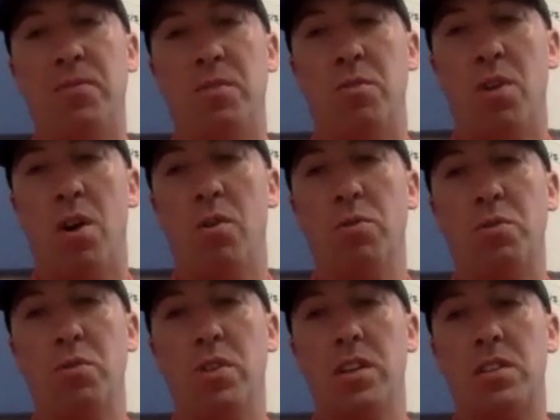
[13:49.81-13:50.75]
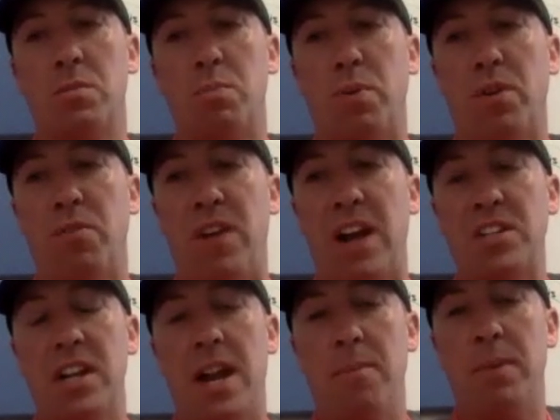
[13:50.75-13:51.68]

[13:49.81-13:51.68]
grown through this profession,